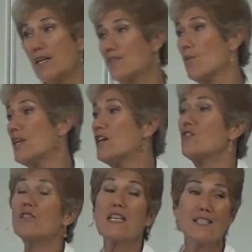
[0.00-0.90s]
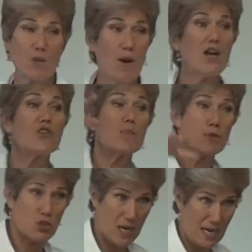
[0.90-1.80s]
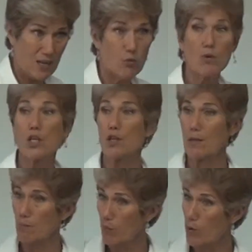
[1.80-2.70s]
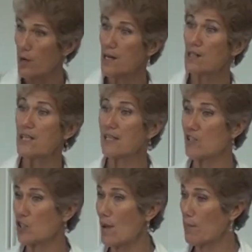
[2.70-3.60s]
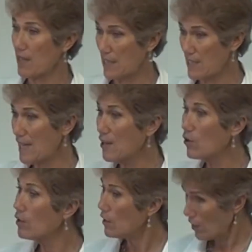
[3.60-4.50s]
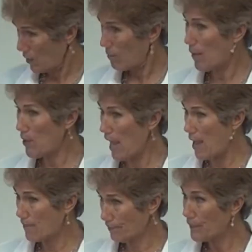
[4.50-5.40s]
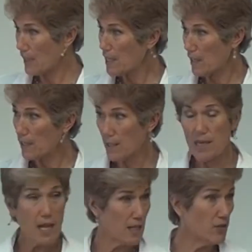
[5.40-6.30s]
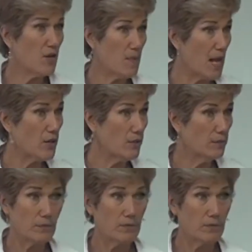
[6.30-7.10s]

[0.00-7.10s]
and so because they're dancing around, you can put your hand through it, you can pour it, and it'll take the shape of the container. Remember that? Kinetic theory of matter?